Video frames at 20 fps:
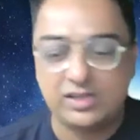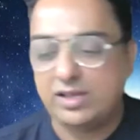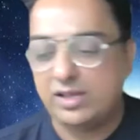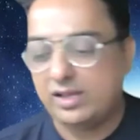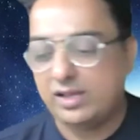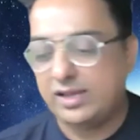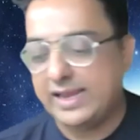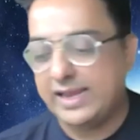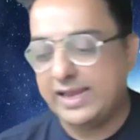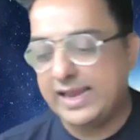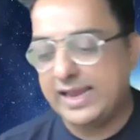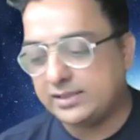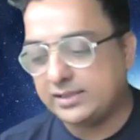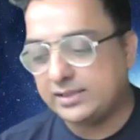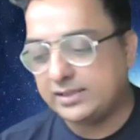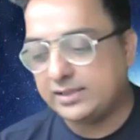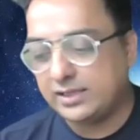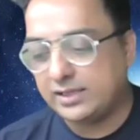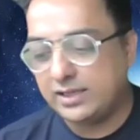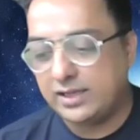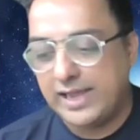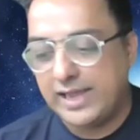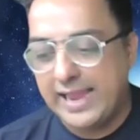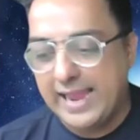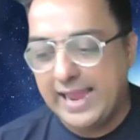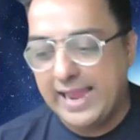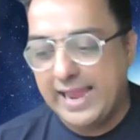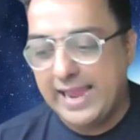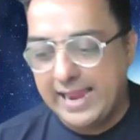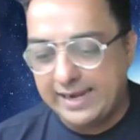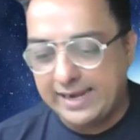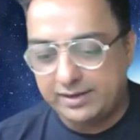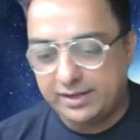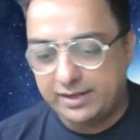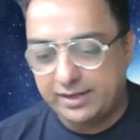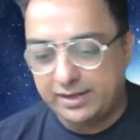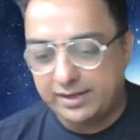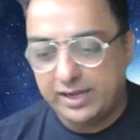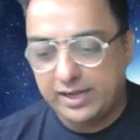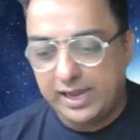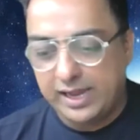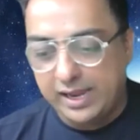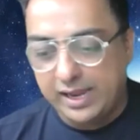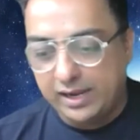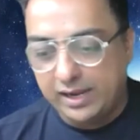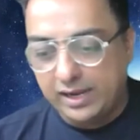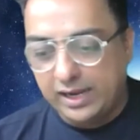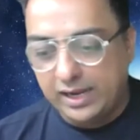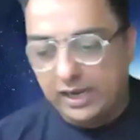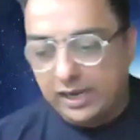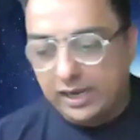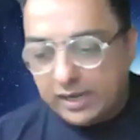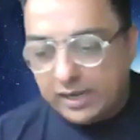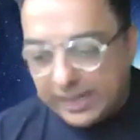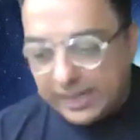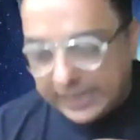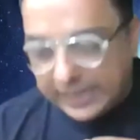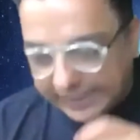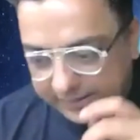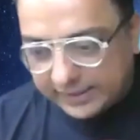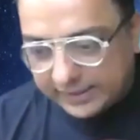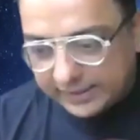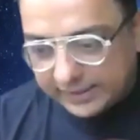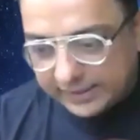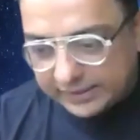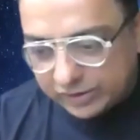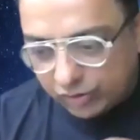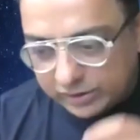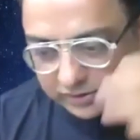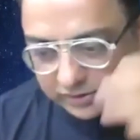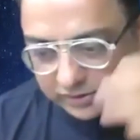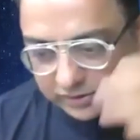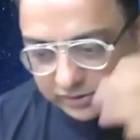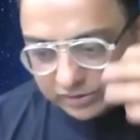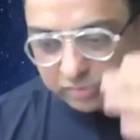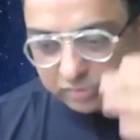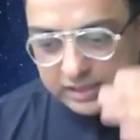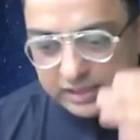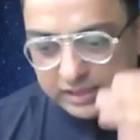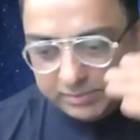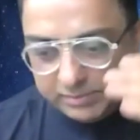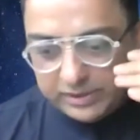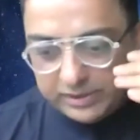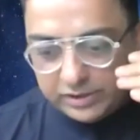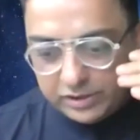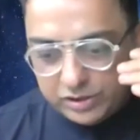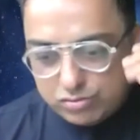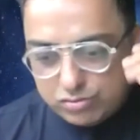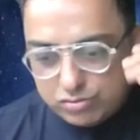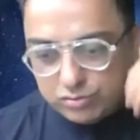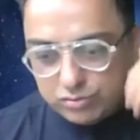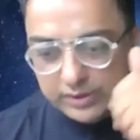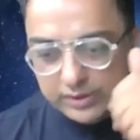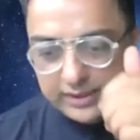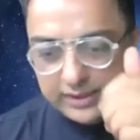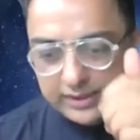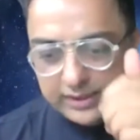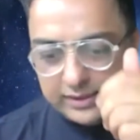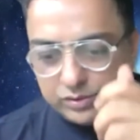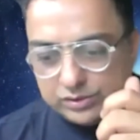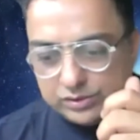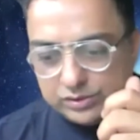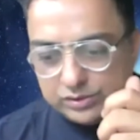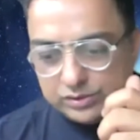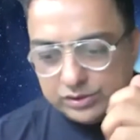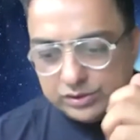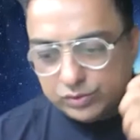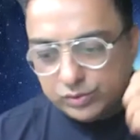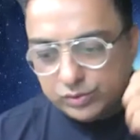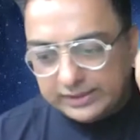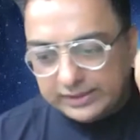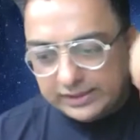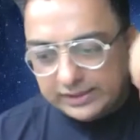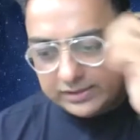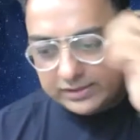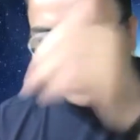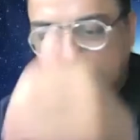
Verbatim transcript: and and and then also maybe do it do, do it in some